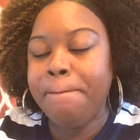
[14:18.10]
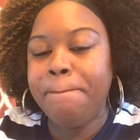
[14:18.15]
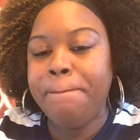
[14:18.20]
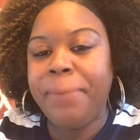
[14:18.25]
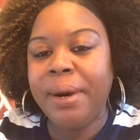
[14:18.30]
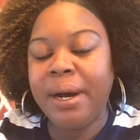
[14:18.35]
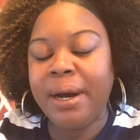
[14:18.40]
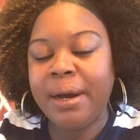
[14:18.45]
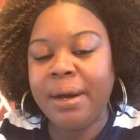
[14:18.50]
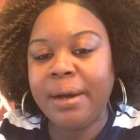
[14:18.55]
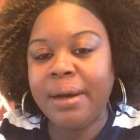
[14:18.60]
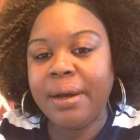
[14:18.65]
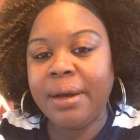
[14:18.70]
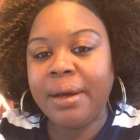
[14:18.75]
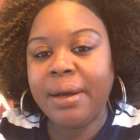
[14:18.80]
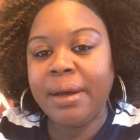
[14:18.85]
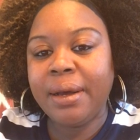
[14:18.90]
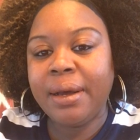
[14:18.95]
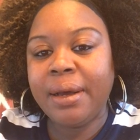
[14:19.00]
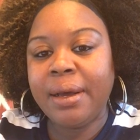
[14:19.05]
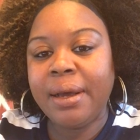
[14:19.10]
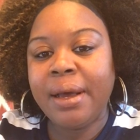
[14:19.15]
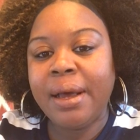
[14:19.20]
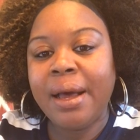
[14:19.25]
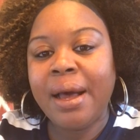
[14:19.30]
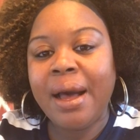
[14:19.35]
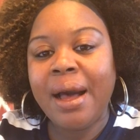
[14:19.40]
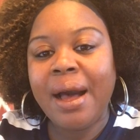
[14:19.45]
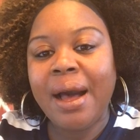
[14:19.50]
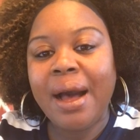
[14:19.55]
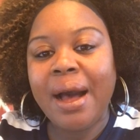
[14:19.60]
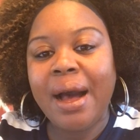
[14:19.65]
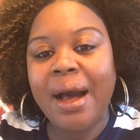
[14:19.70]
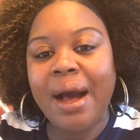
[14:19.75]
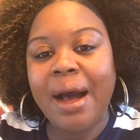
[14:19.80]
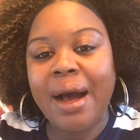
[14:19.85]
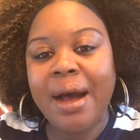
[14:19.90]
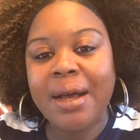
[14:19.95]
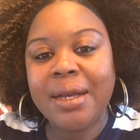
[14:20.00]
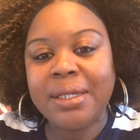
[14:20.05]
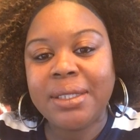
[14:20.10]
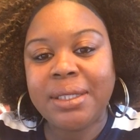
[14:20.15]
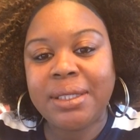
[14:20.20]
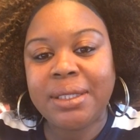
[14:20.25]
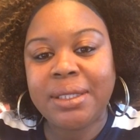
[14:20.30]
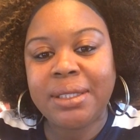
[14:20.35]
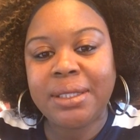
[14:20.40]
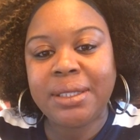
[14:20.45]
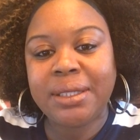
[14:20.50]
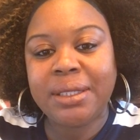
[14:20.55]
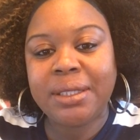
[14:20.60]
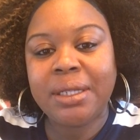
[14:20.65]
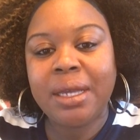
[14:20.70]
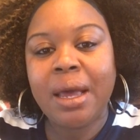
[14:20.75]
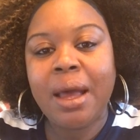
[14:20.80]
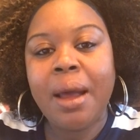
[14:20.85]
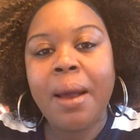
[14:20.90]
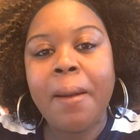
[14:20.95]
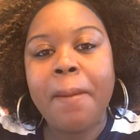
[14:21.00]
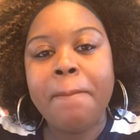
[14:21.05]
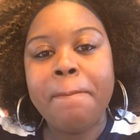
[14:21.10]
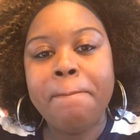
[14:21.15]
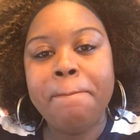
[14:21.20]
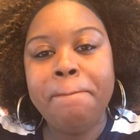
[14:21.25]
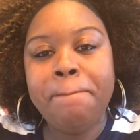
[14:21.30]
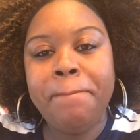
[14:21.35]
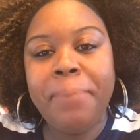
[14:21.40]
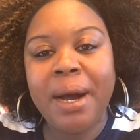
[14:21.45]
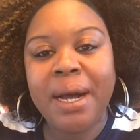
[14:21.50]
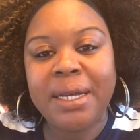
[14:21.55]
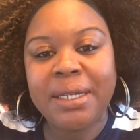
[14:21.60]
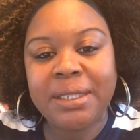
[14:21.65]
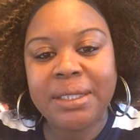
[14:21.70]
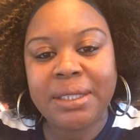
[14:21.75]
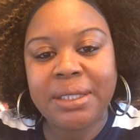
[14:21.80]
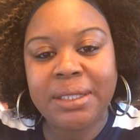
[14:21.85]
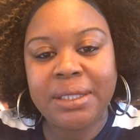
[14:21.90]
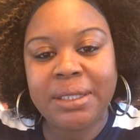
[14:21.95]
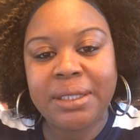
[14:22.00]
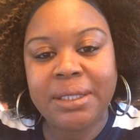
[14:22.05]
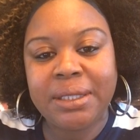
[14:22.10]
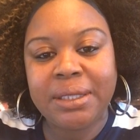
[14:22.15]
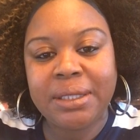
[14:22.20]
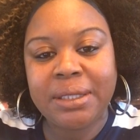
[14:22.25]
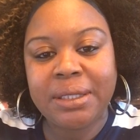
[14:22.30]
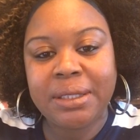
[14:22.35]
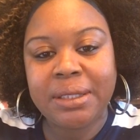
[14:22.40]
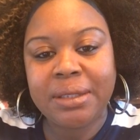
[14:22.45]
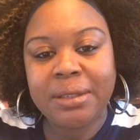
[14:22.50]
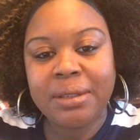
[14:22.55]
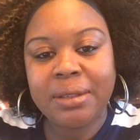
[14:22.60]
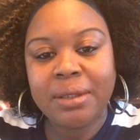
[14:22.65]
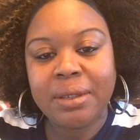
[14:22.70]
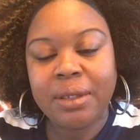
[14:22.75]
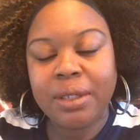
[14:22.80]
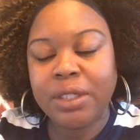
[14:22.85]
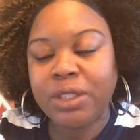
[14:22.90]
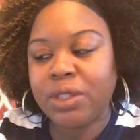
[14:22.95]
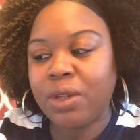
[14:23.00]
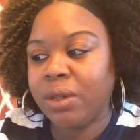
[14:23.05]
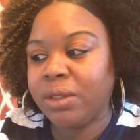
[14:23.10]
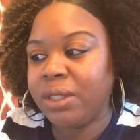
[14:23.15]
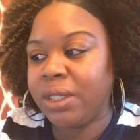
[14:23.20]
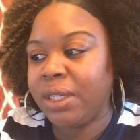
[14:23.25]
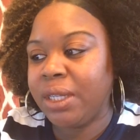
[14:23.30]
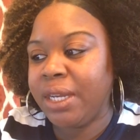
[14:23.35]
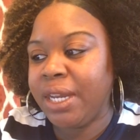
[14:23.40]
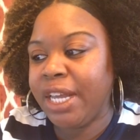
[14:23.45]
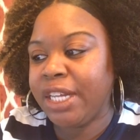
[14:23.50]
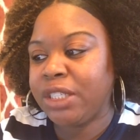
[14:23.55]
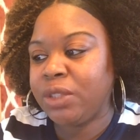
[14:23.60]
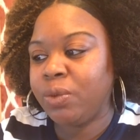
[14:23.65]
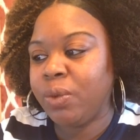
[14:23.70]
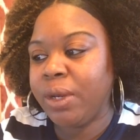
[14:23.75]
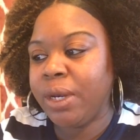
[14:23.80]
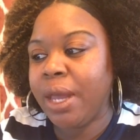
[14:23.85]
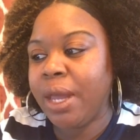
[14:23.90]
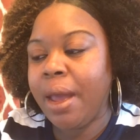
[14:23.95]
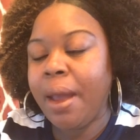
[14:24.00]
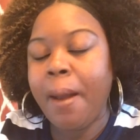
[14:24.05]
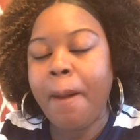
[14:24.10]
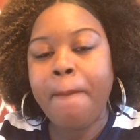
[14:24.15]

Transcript: B, us, bus. Let's go to the next one.